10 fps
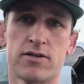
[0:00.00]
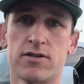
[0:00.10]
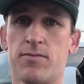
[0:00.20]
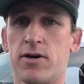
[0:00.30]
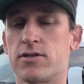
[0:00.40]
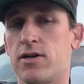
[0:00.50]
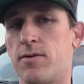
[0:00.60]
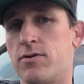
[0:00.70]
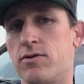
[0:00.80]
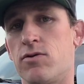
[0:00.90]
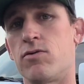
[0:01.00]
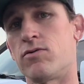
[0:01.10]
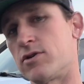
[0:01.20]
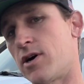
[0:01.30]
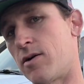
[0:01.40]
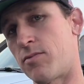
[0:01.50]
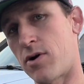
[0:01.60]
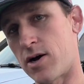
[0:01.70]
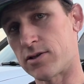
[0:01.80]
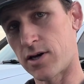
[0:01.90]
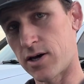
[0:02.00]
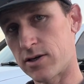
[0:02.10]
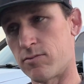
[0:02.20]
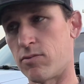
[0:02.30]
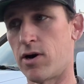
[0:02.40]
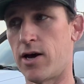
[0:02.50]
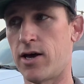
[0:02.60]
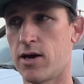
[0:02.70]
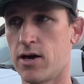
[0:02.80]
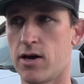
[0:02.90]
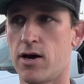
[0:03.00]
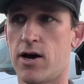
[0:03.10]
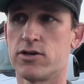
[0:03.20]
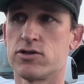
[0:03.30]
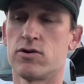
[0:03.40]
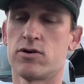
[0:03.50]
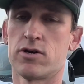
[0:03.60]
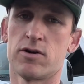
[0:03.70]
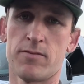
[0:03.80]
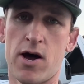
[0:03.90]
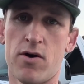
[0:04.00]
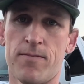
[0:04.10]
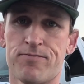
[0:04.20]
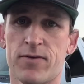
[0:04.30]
step by step and do the whole entire process, but I showed a good amount.